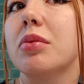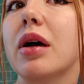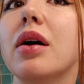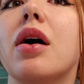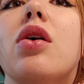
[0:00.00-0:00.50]

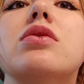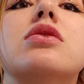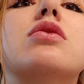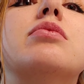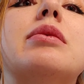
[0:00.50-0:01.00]
But
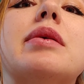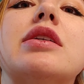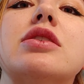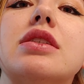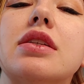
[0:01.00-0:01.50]
also maybe
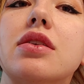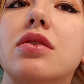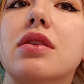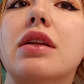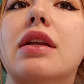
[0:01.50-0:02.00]
I just didn't
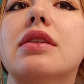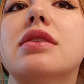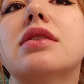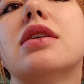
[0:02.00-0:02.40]
let it